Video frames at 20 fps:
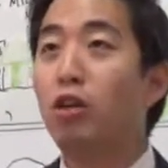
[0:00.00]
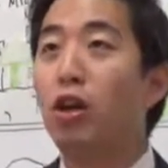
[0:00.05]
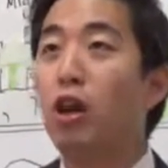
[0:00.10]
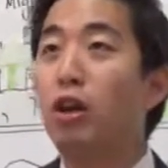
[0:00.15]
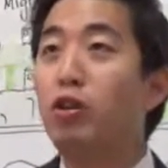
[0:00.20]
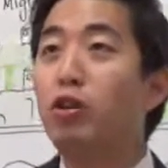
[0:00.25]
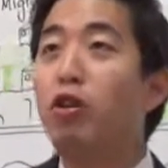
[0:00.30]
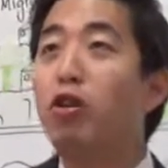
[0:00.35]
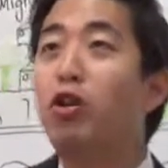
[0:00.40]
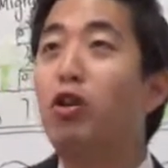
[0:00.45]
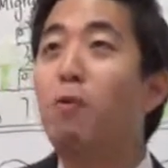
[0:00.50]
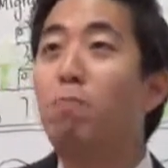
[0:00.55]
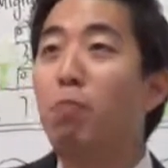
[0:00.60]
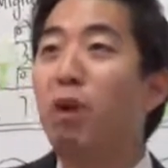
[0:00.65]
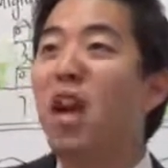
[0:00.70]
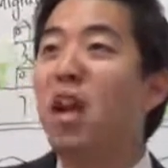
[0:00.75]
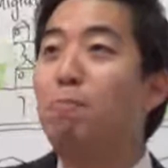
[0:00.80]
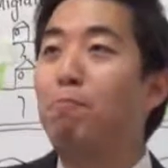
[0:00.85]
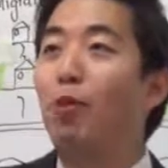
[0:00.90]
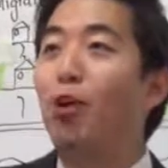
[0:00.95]
Uh, you
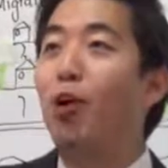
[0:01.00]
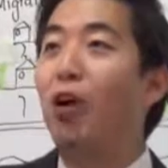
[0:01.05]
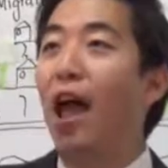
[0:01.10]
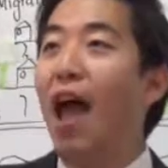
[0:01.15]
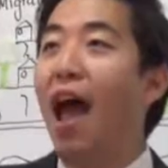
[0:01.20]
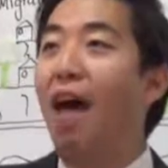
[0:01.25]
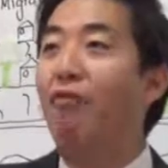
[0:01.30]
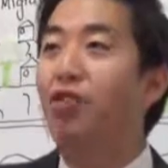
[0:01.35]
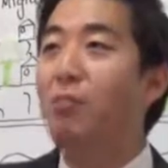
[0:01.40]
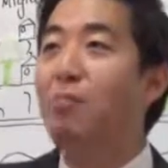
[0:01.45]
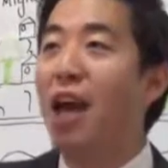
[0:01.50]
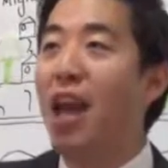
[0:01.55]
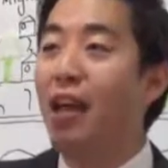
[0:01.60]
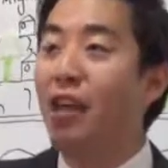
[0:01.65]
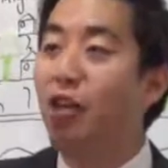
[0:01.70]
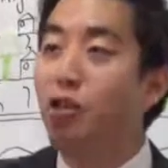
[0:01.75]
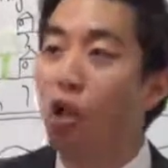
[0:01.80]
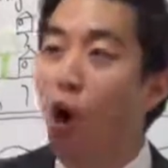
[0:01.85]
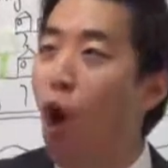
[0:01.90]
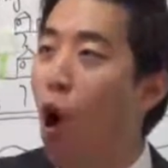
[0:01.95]
people have to
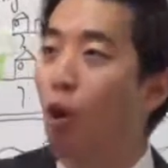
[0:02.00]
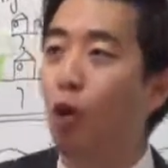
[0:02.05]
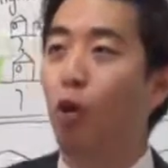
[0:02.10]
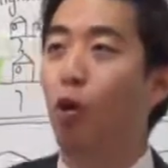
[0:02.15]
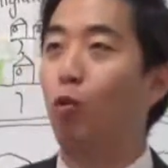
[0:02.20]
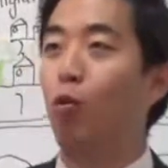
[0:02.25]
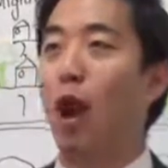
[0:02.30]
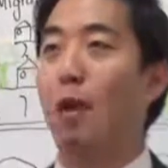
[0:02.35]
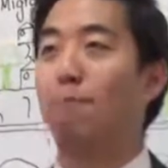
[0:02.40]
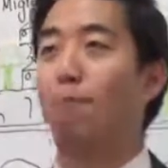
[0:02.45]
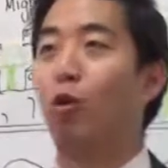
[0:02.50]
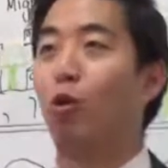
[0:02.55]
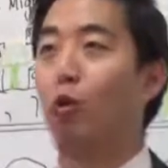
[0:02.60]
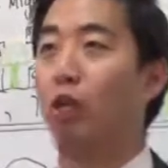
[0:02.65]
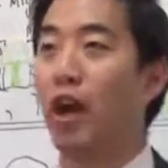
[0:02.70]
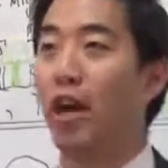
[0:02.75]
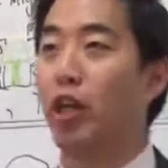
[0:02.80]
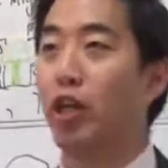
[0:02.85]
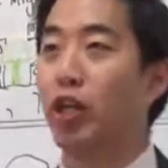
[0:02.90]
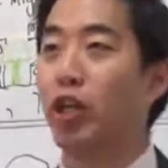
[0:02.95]
make total
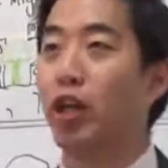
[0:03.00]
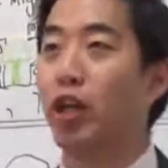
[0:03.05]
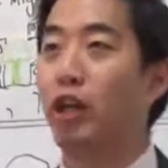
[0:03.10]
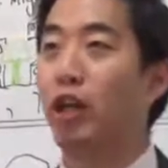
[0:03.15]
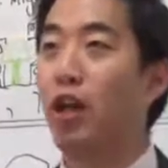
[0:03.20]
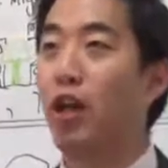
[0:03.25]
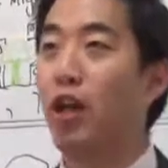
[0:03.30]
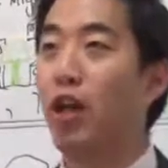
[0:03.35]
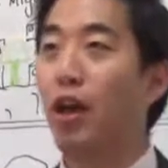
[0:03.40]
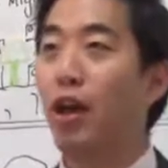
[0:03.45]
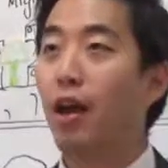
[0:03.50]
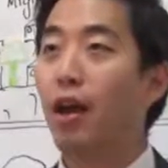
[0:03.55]
reparation